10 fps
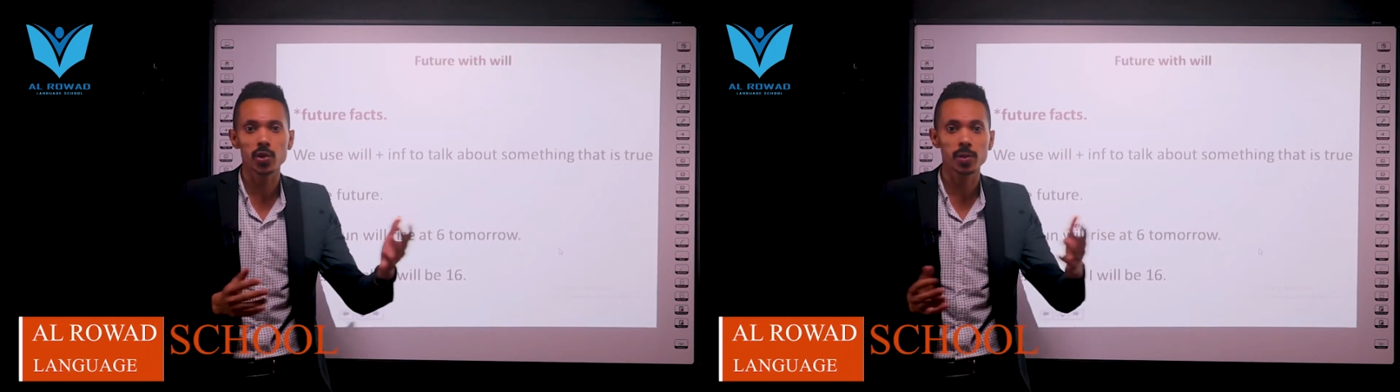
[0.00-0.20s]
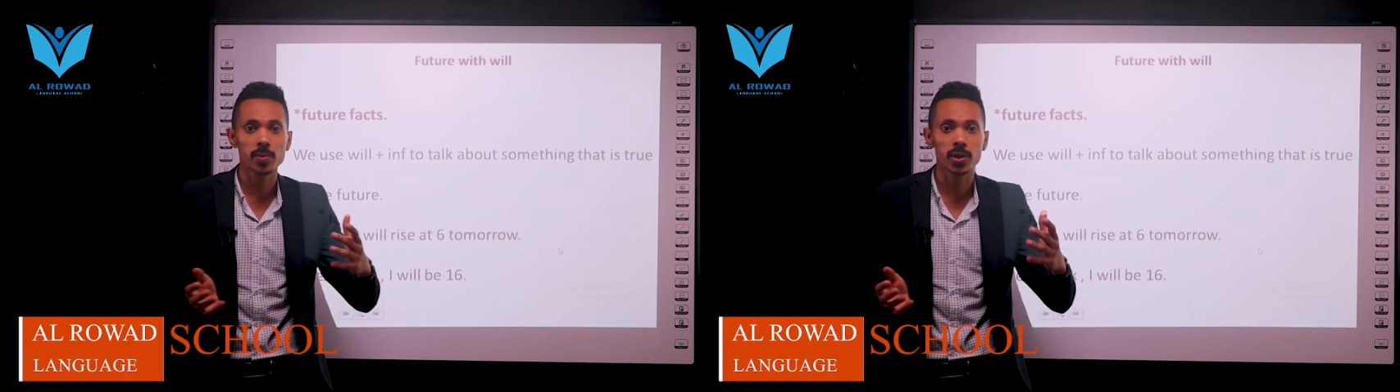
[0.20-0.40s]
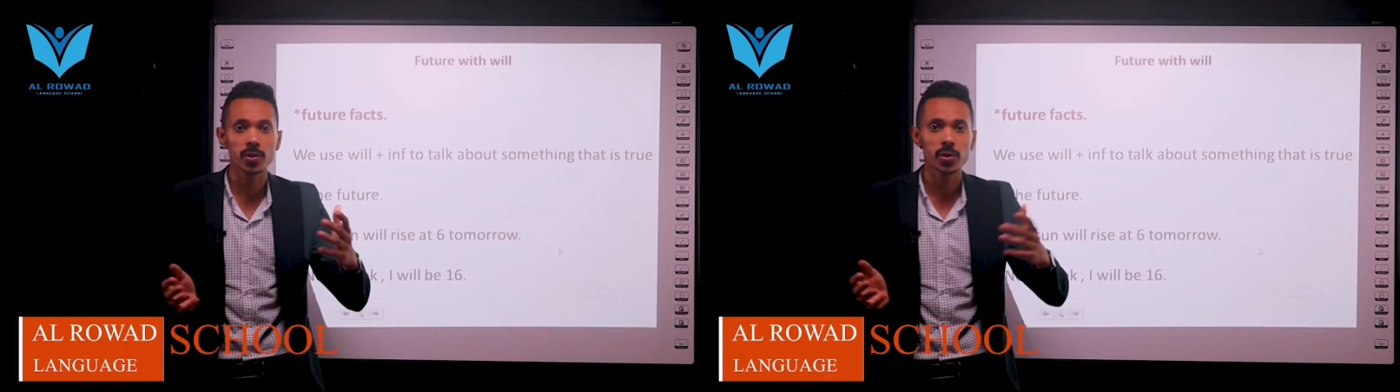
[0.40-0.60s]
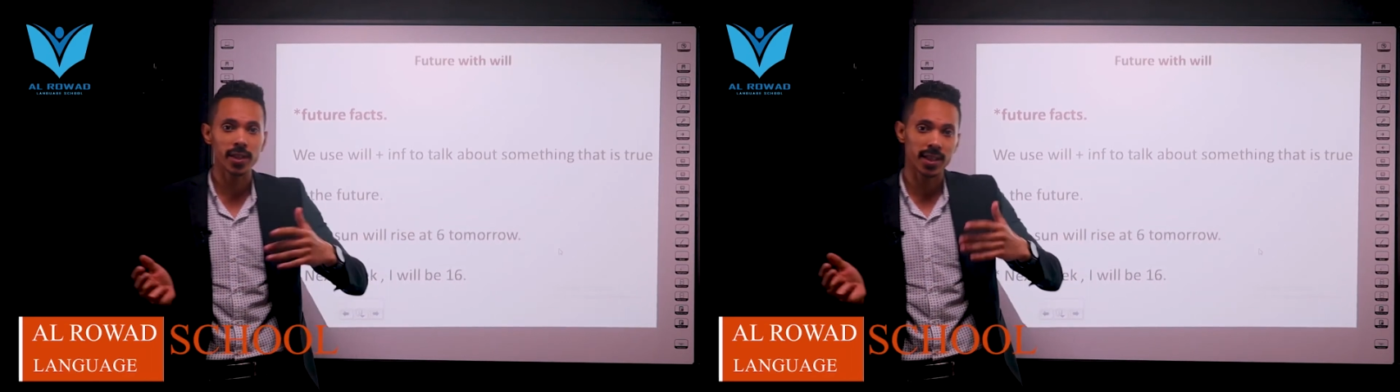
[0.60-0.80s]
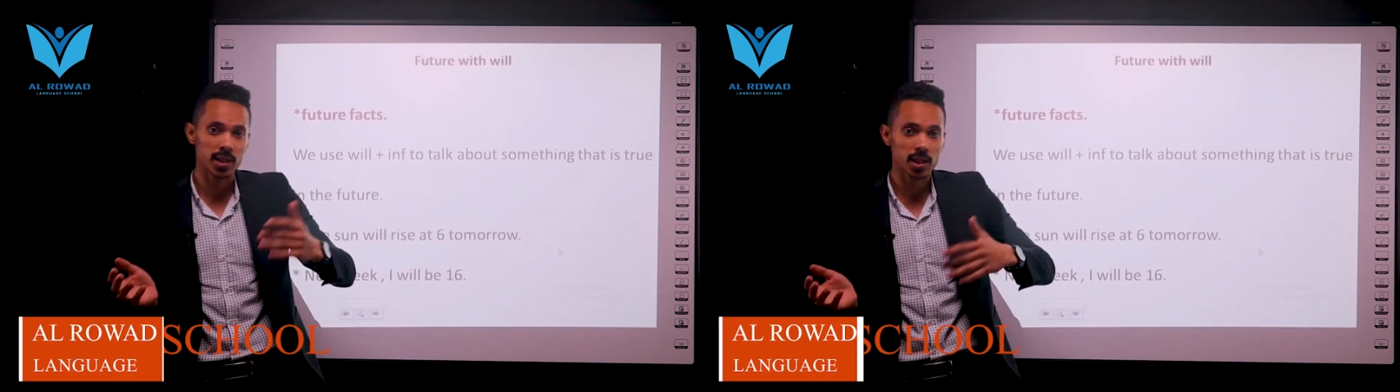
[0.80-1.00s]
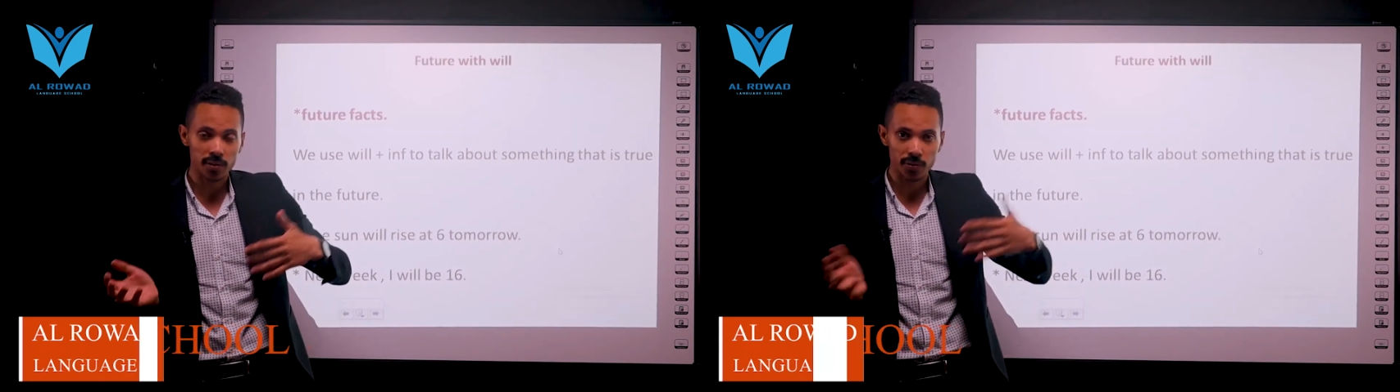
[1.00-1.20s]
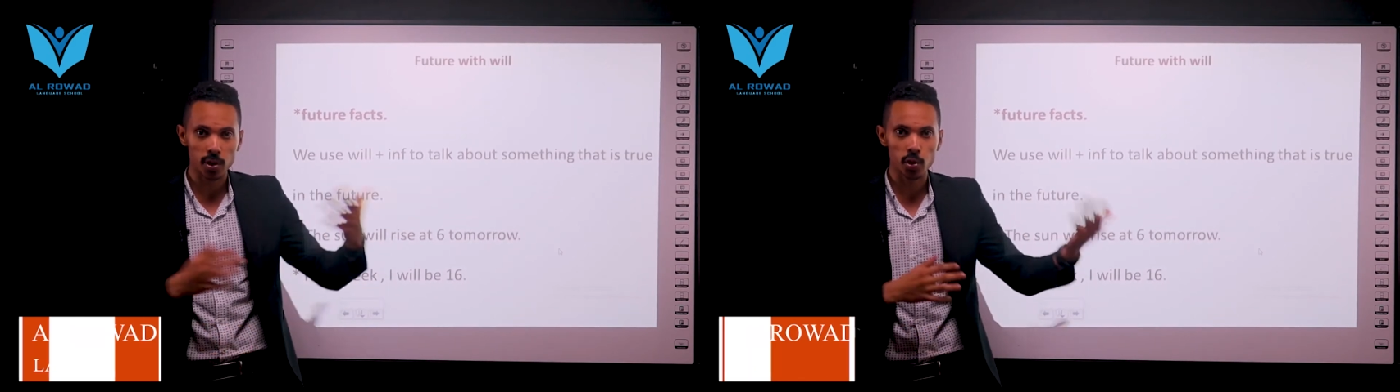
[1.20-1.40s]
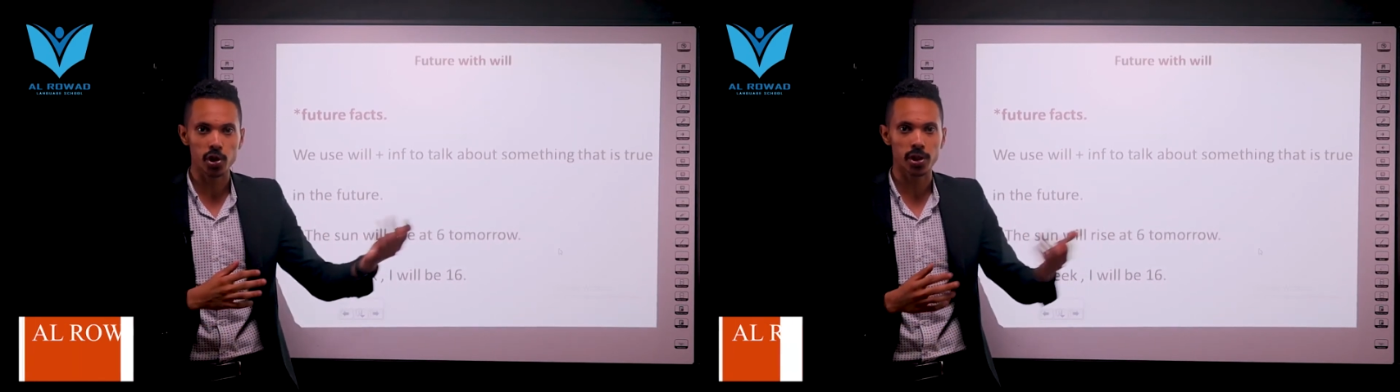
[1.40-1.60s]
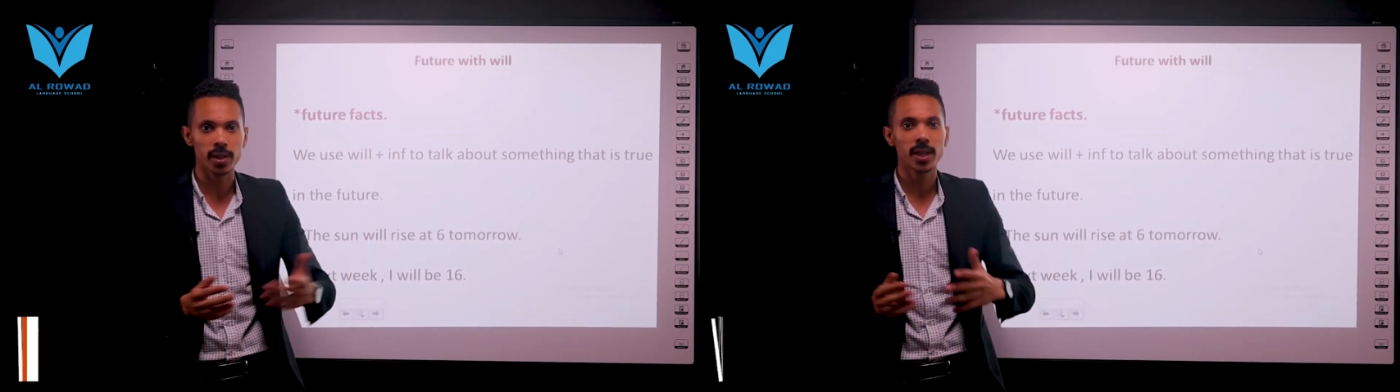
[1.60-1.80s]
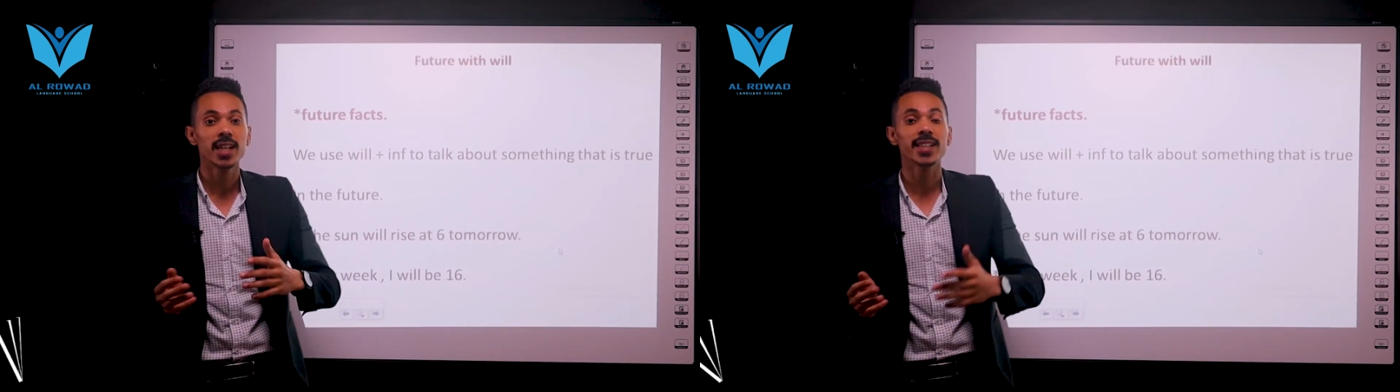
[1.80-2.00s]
Tomorrow is future.